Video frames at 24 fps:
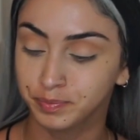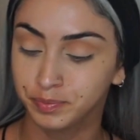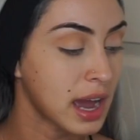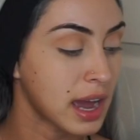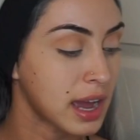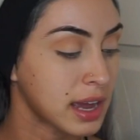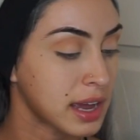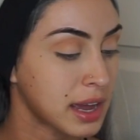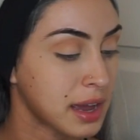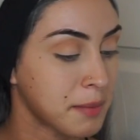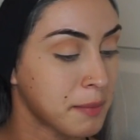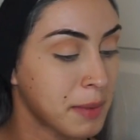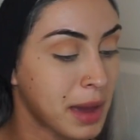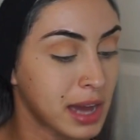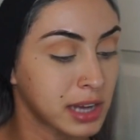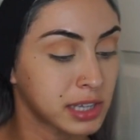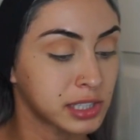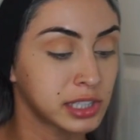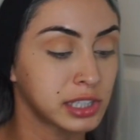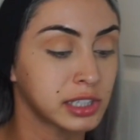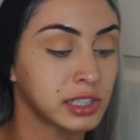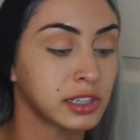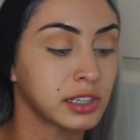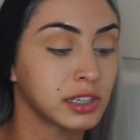I am
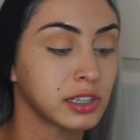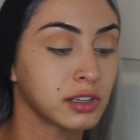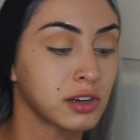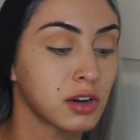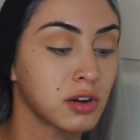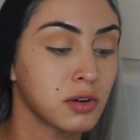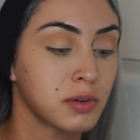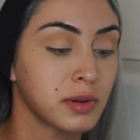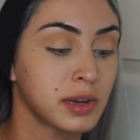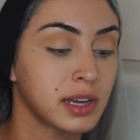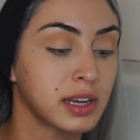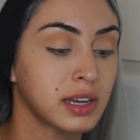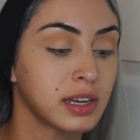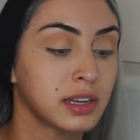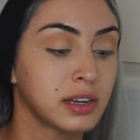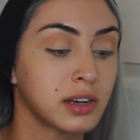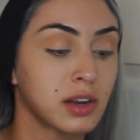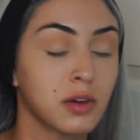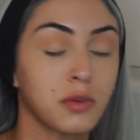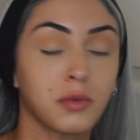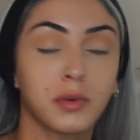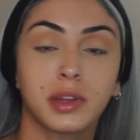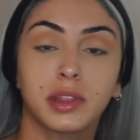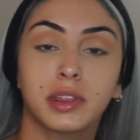actually going to go in
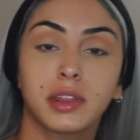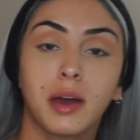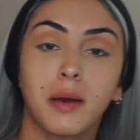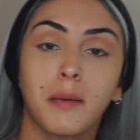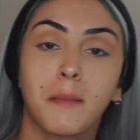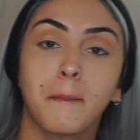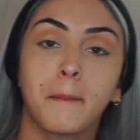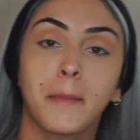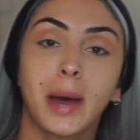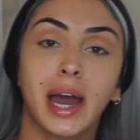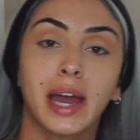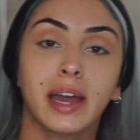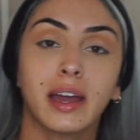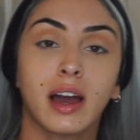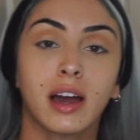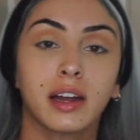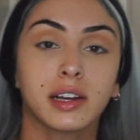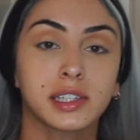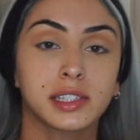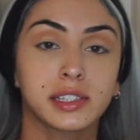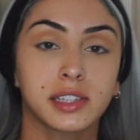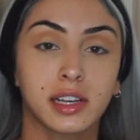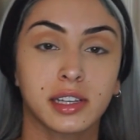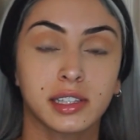with my
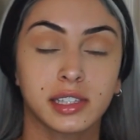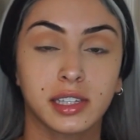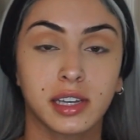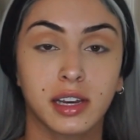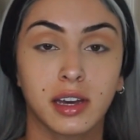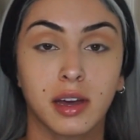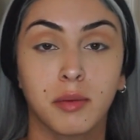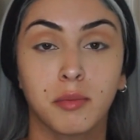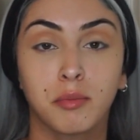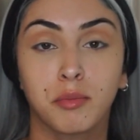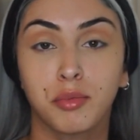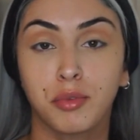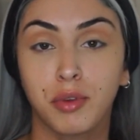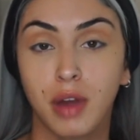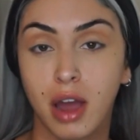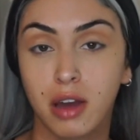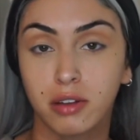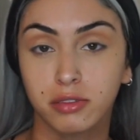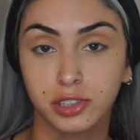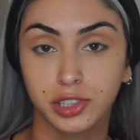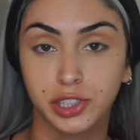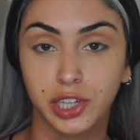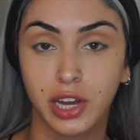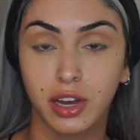Anastasia
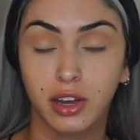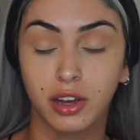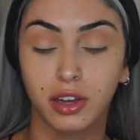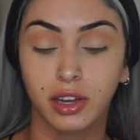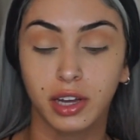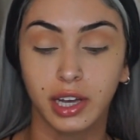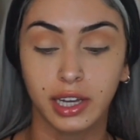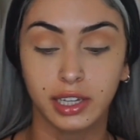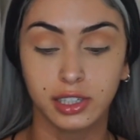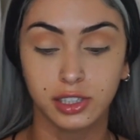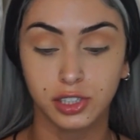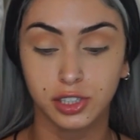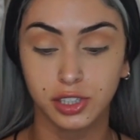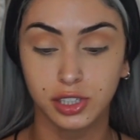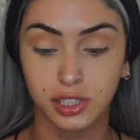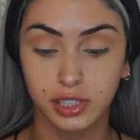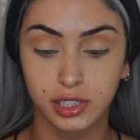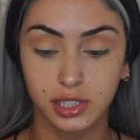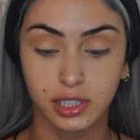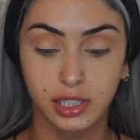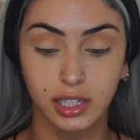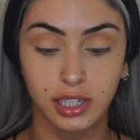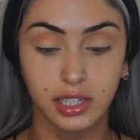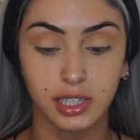brow gel and
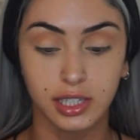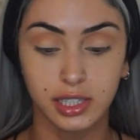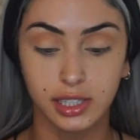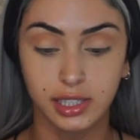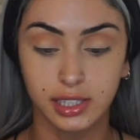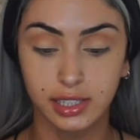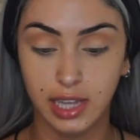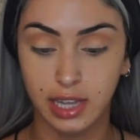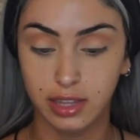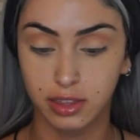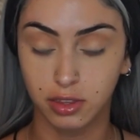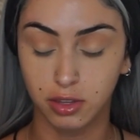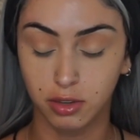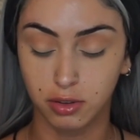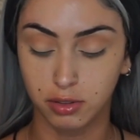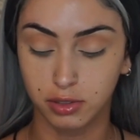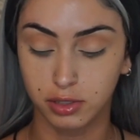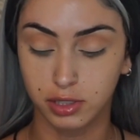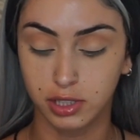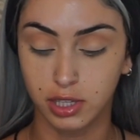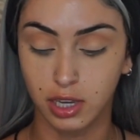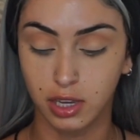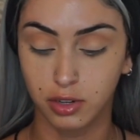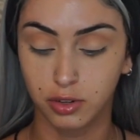just kind of set
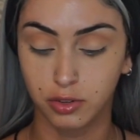those